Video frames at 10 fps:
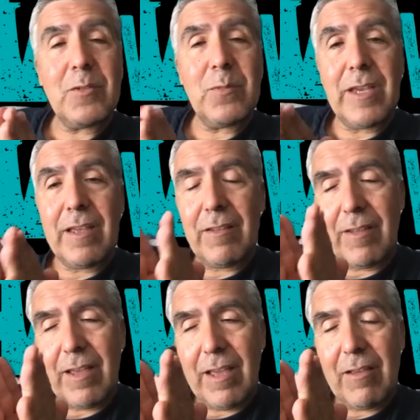to me is
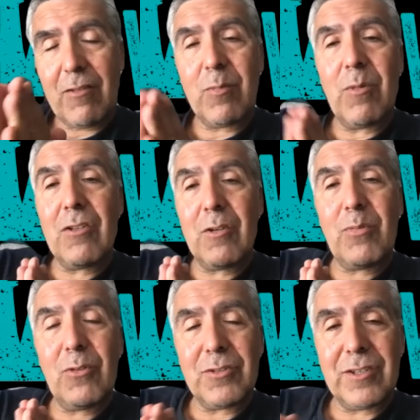a, a smaller
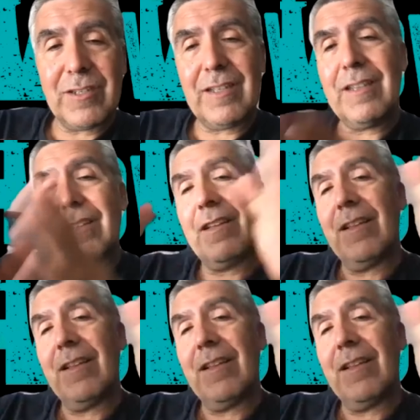portion than the